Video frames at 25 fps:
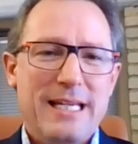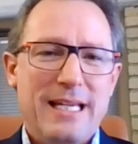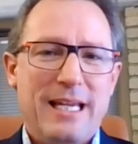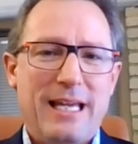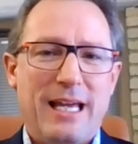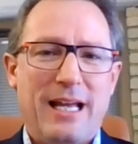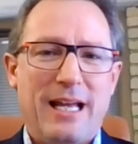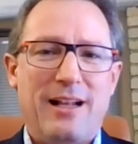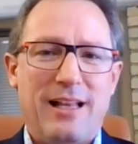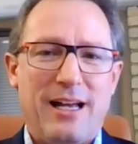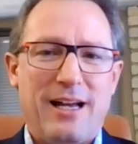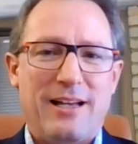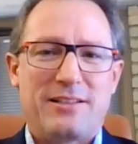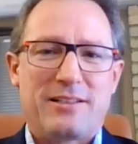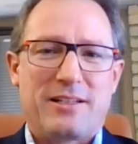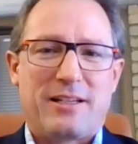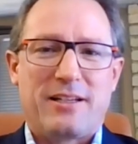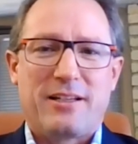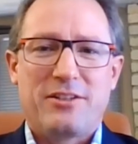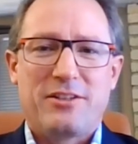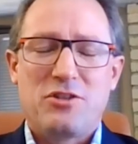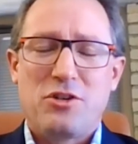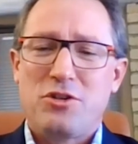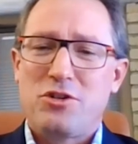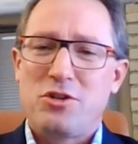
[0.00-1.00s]

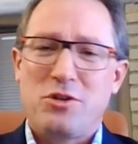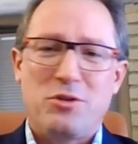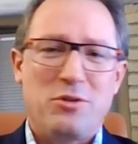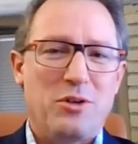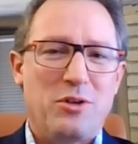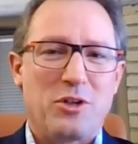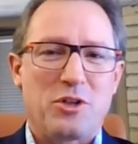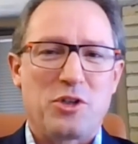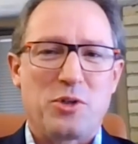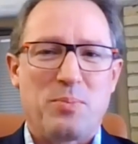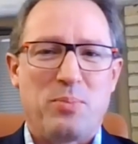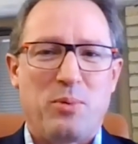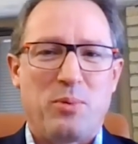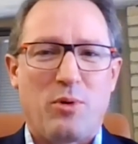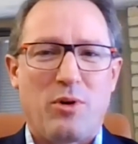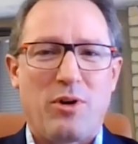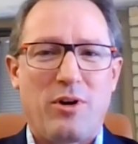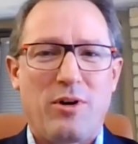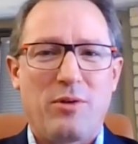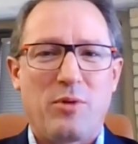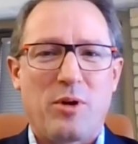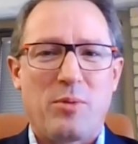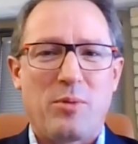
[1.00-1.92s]
Canalaska, it's a junior explorer.